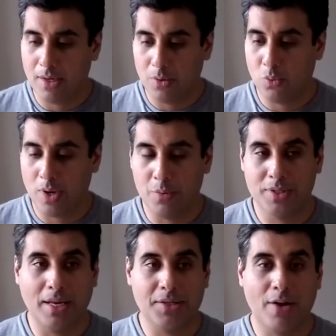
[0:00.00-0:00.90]
where we
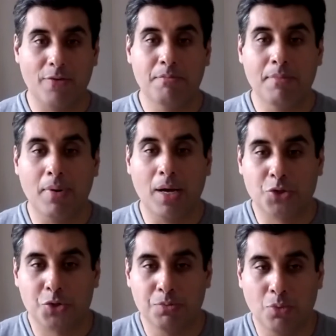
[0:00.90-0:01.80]
tend to have
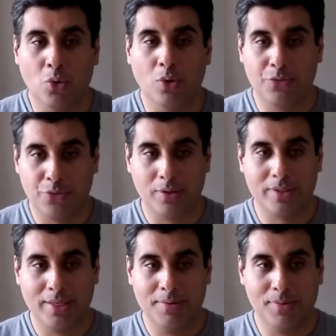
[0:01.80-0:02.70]
much smaller field
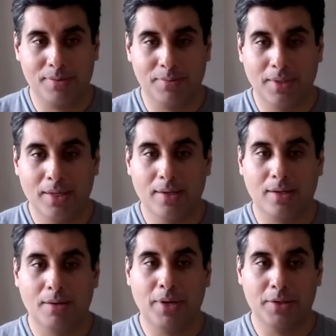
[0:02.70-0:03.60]
teams
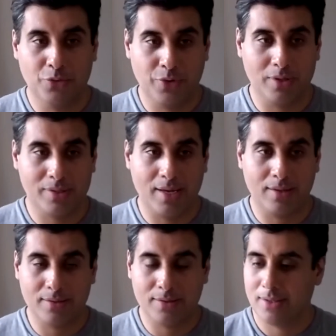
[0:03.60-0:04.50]
compared to field
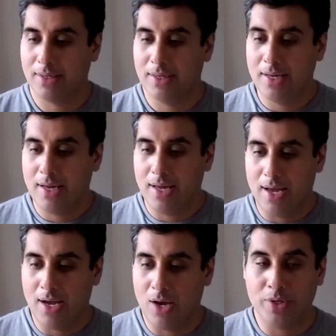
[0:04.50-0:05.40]
sales,
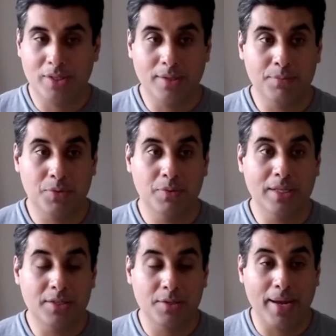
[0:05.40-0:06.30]
we
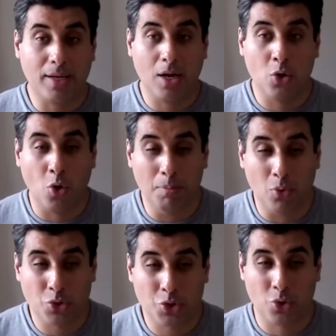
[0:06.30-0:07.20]
need to make a lot
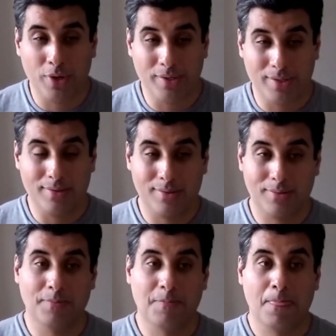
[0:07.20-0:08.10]
more choices
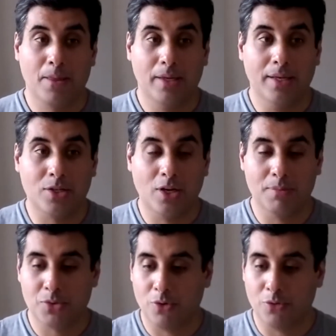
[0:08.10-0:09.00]
in
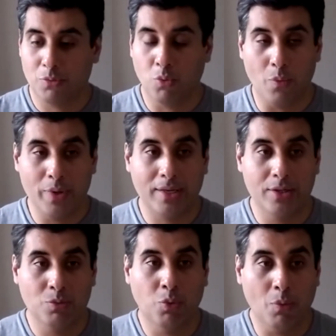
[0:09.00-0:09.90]
terms of what
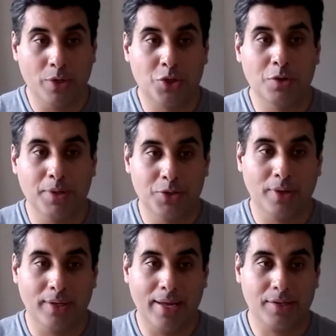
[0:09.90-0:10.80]
we should be
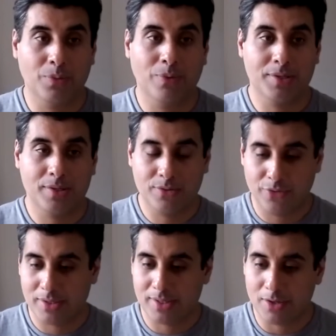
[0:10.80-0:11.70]
doing next versus
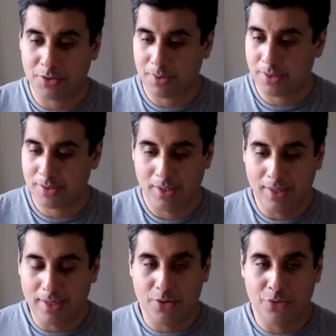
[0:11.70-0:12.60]
field sales, because
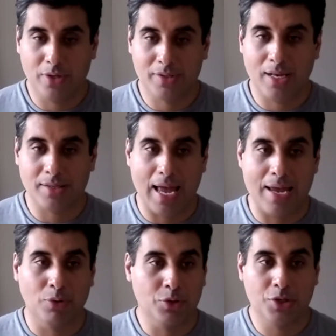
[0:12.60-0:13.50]
field sales are
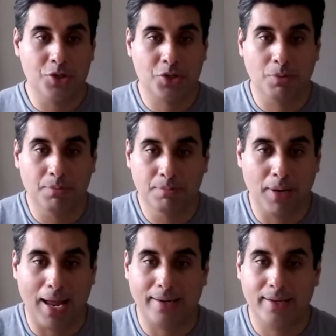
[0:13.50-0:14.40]
able to just to
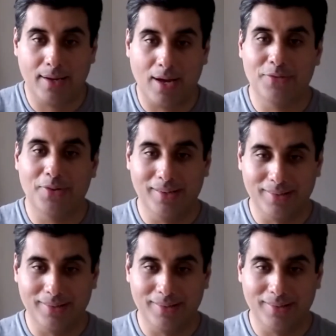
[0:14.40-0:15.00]
blanket cover